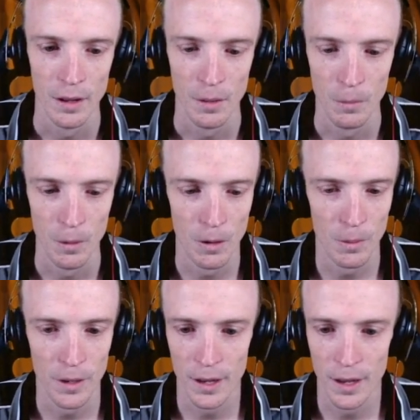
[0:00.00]
What
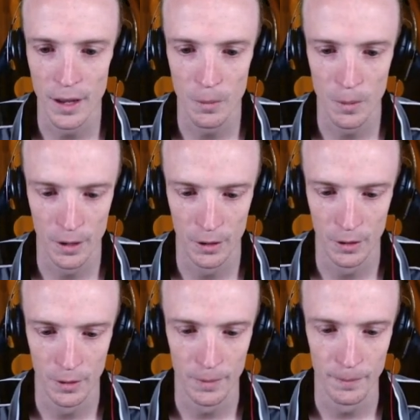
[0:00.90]
we now want to
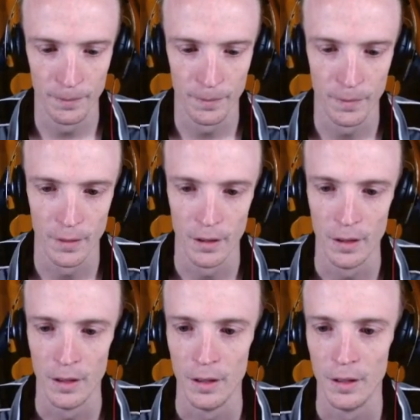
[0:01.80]
do
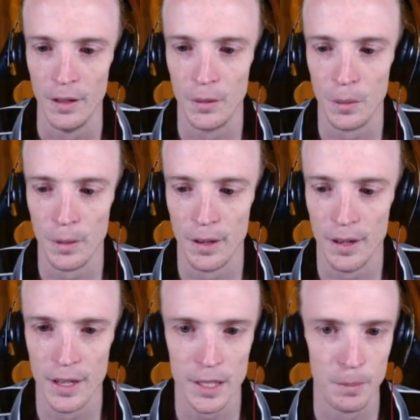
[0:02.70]
is we want to
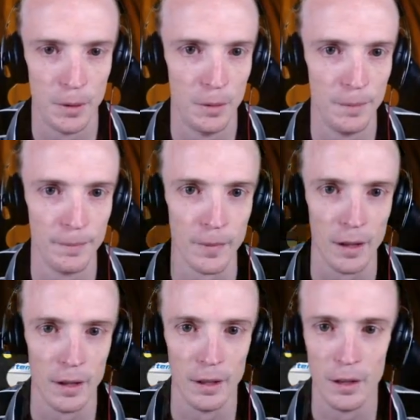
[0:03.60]
nest ball
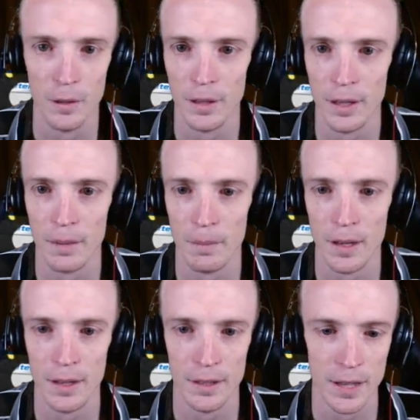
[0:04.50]
and go and get
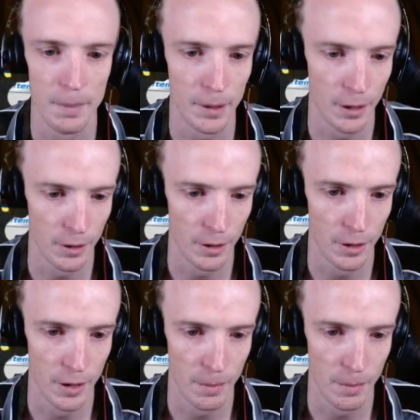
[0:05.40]
me the Tapu Koko